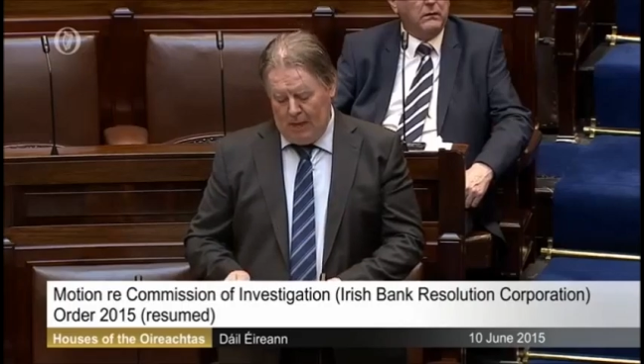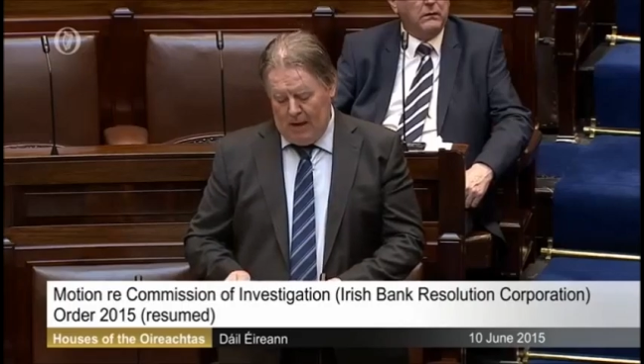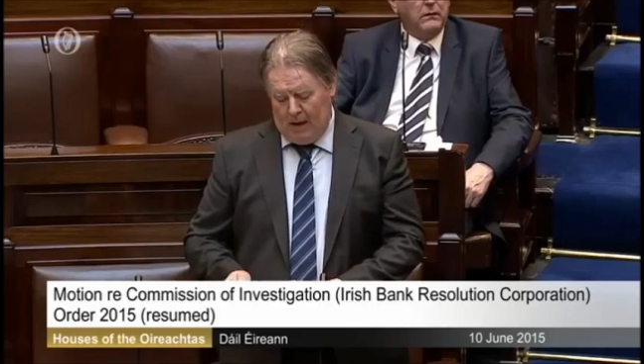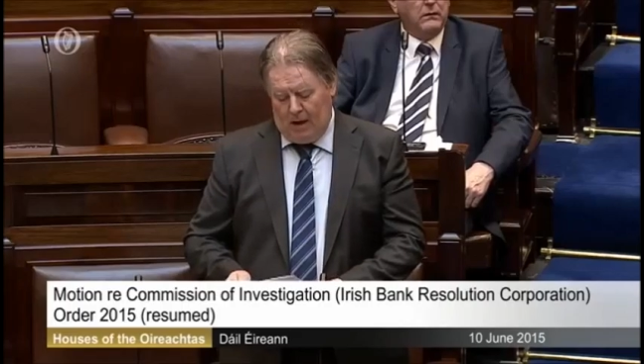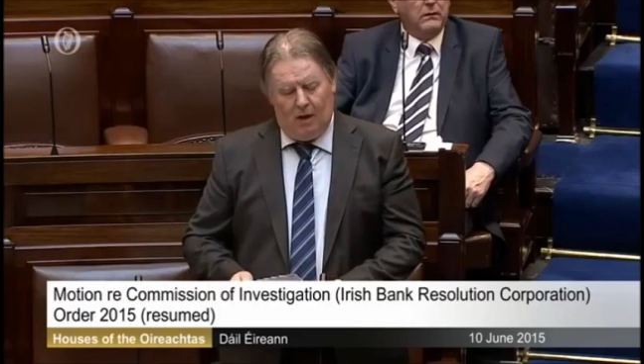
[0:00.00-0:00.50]

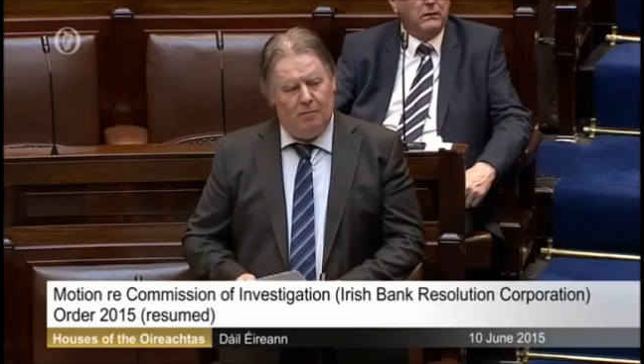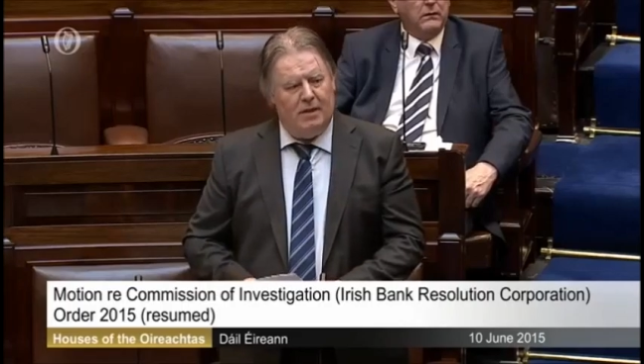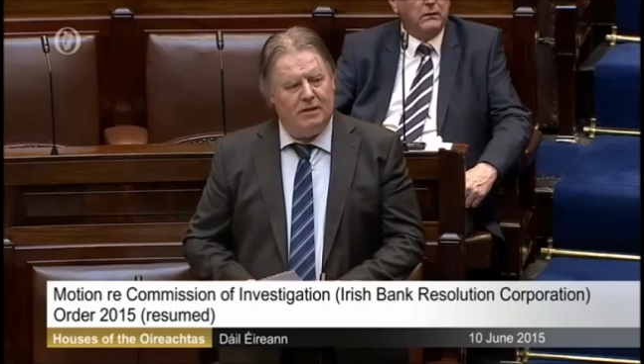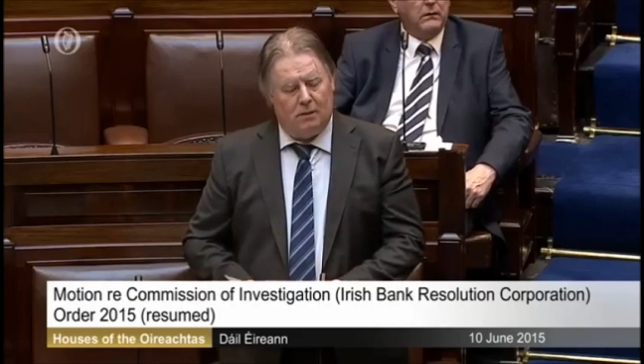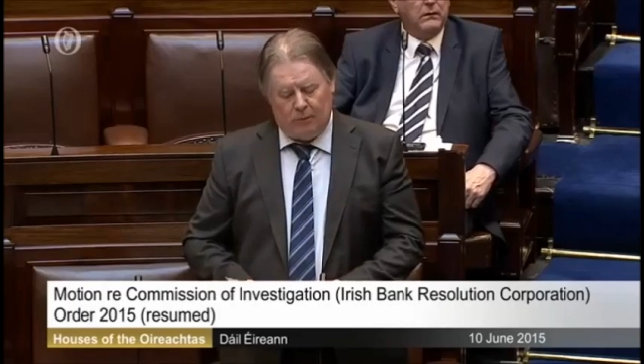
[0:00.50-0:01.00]
of
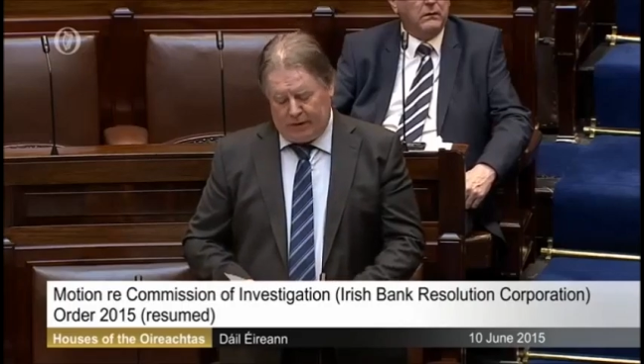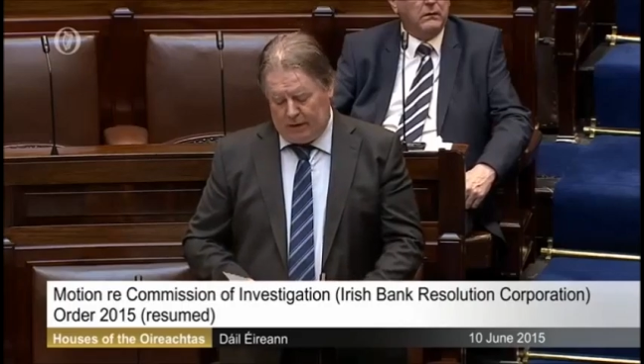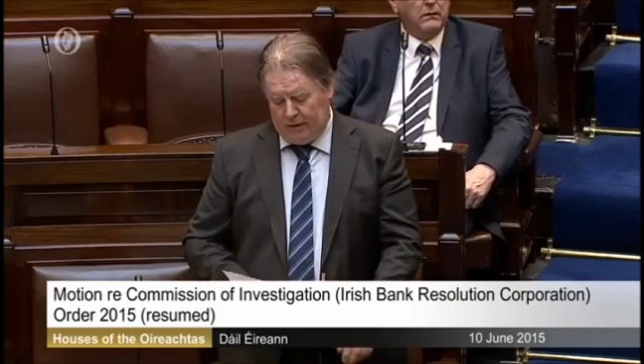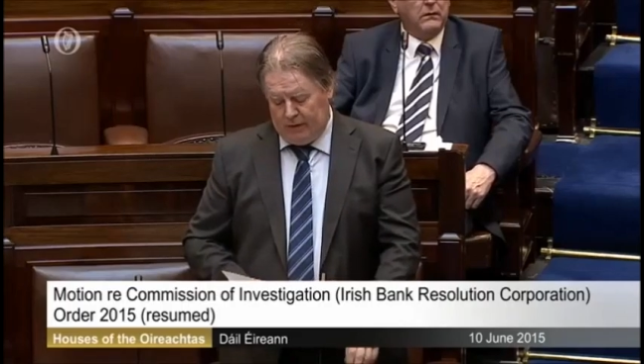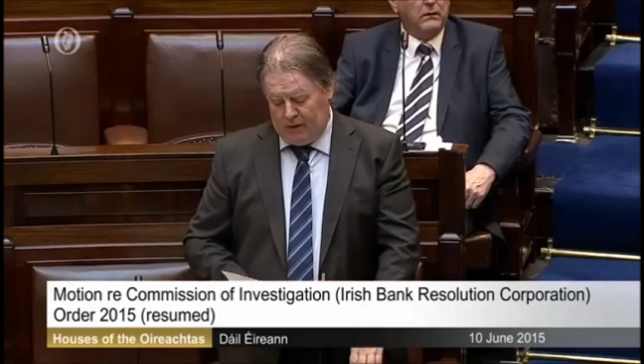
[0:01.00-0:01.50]
Minister Michael
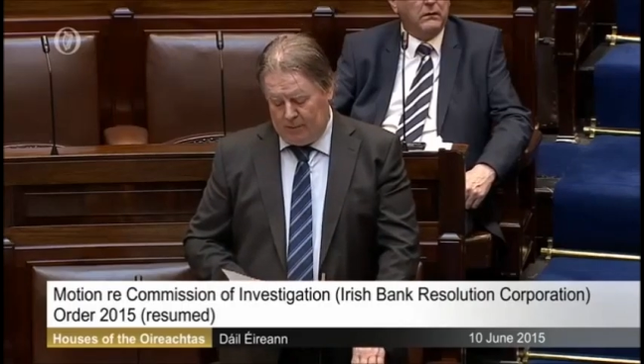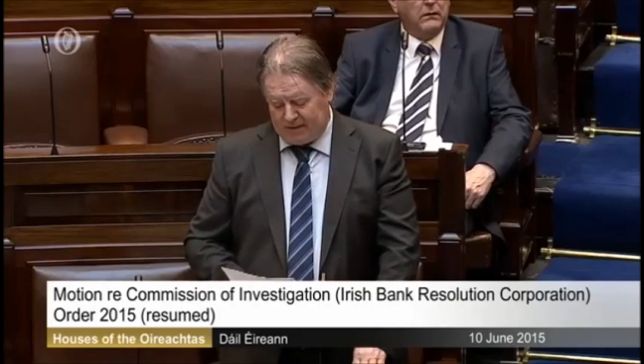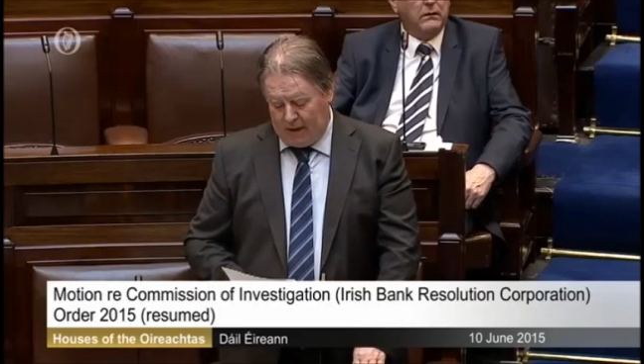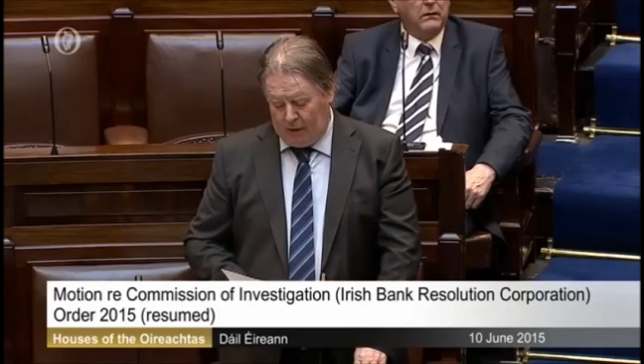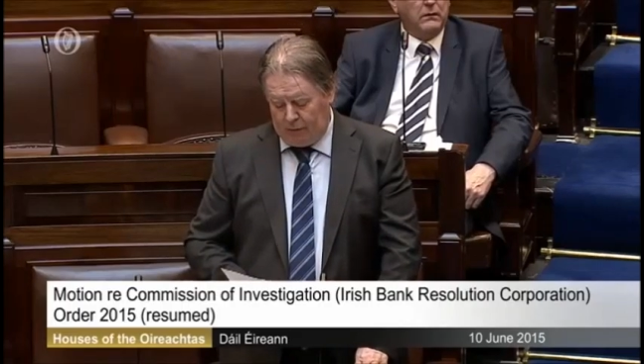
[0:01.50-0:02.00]
Noonan
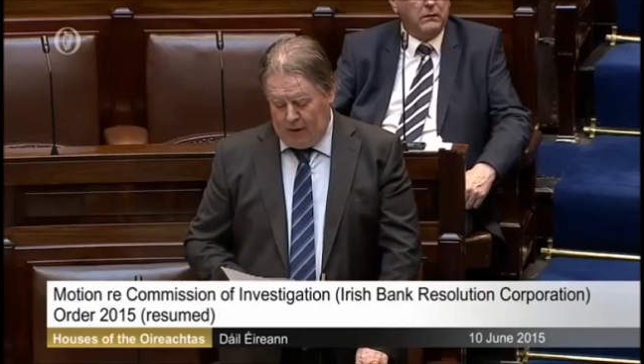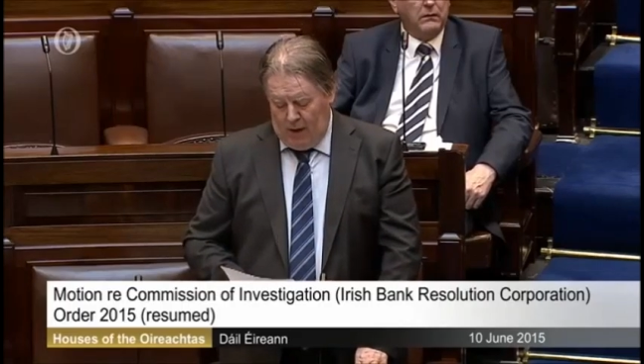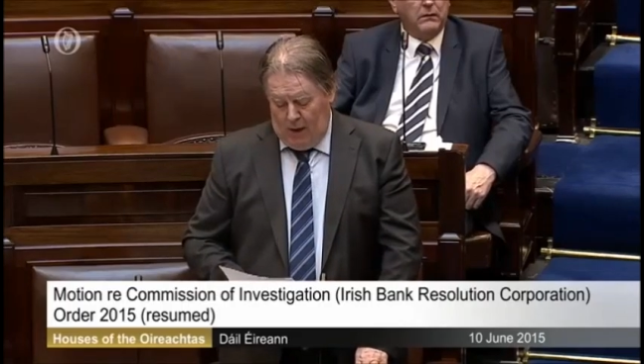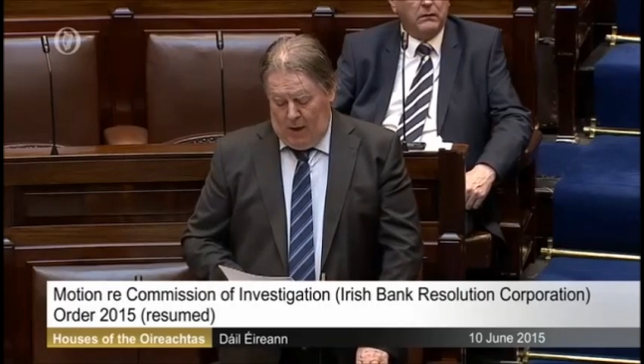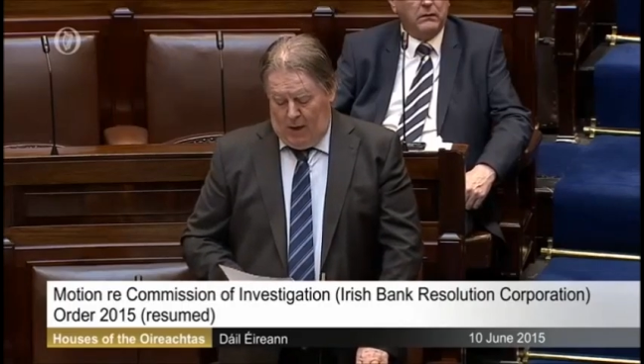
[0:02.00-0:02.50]
himself.
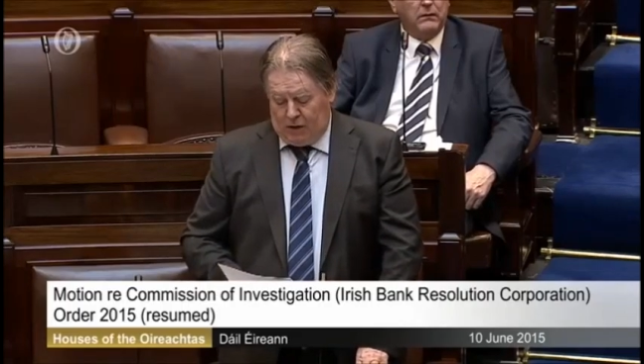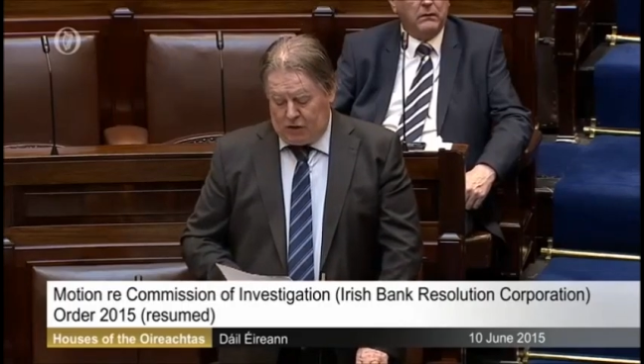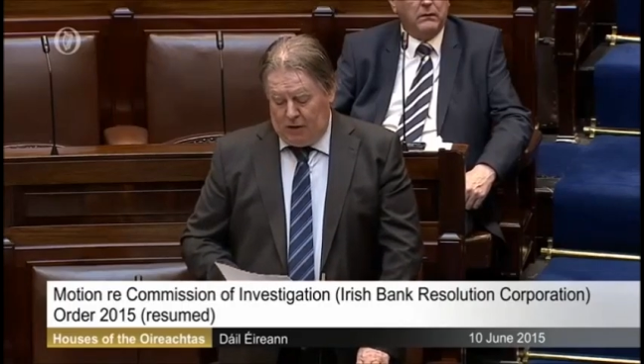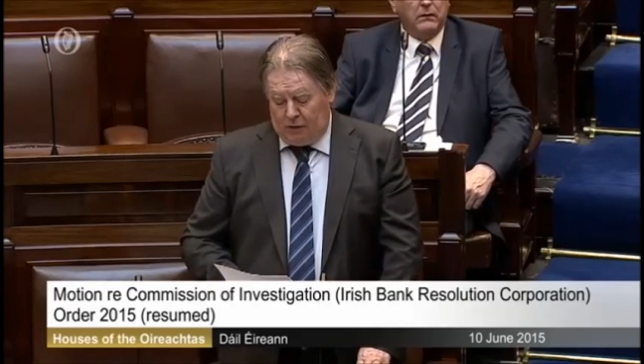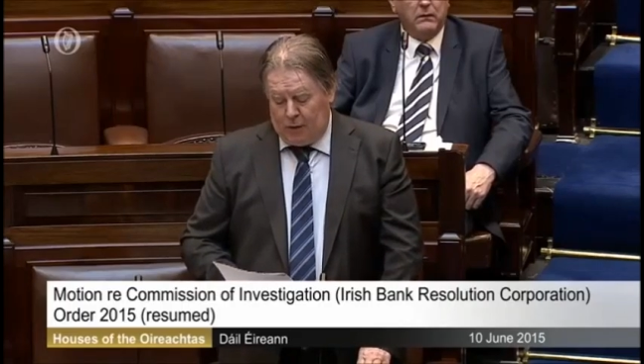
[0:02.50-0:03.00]
In
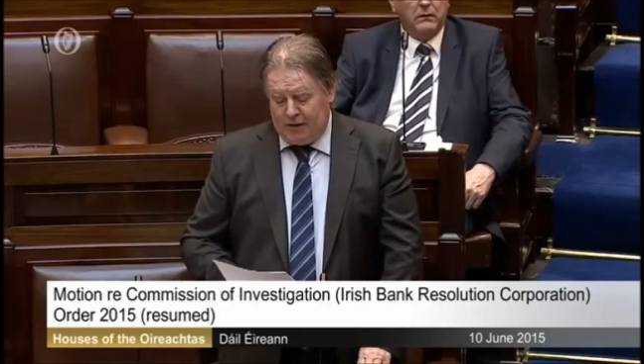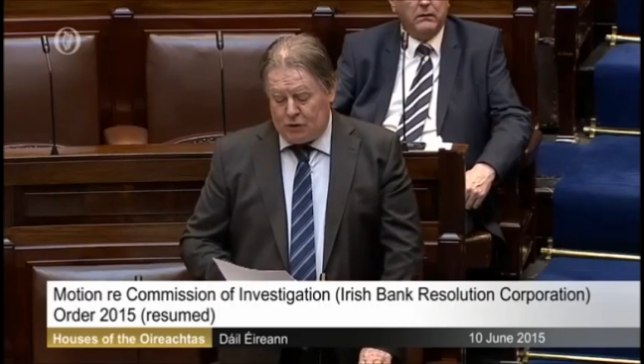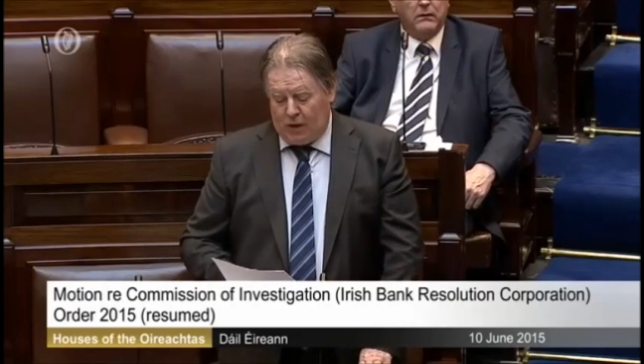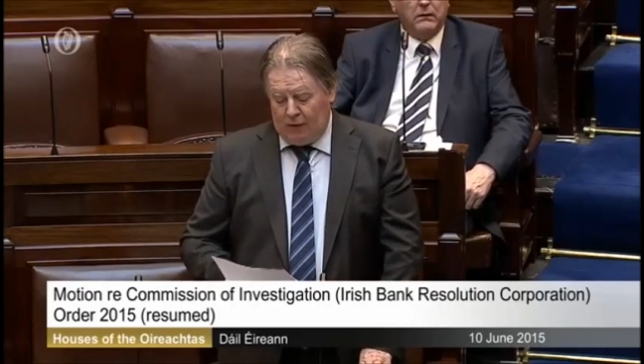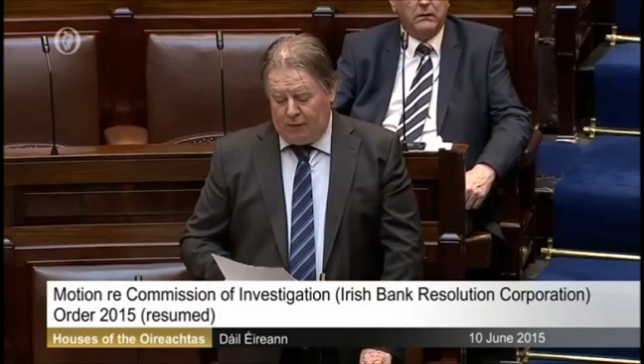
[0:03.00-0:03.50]
July 2012, for